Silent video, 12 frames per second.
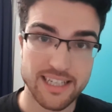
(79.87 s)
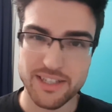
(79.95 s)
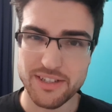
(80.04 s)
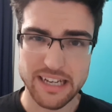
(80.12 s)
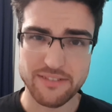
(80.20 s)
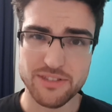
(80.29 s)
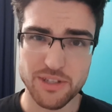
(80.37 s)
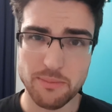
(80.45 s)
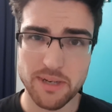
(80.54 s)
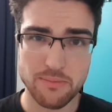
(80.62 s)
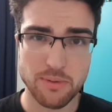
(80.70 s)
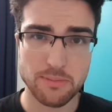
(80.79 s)
you'd have so
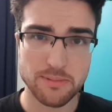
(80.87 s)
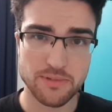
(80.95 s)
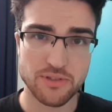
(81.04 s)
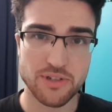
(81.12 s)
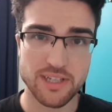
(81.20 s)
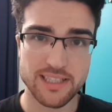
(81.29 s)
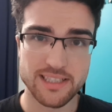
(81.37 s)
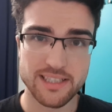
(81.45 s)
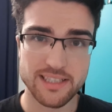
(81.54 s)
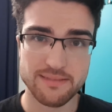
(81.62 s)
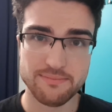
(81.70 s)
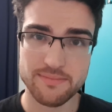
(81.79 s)
many problems trying
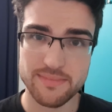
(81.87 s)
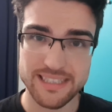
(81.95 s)
to